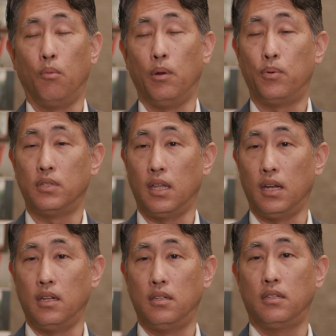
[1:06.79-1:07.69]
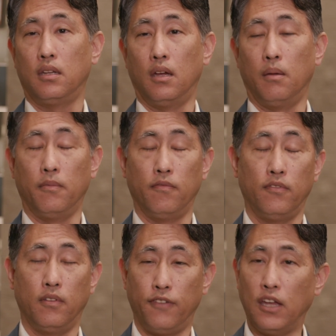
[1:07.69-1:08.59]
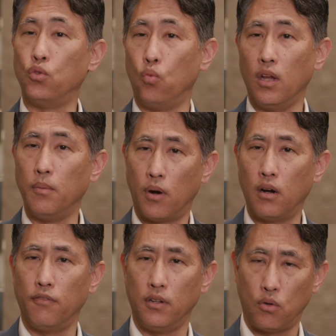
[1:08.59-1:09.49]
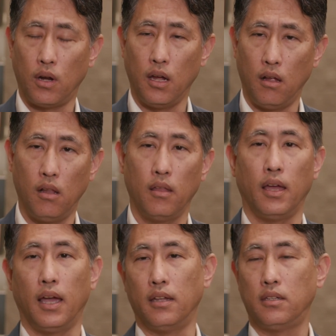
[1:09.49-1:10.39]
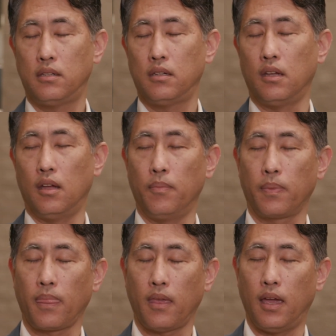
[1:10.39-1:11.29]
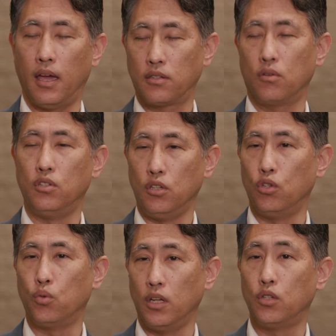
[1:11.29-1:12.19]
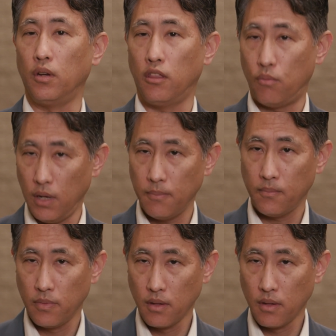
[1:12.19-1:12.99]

we presented the phase 1 part of a trial at ASCO-GU 2023,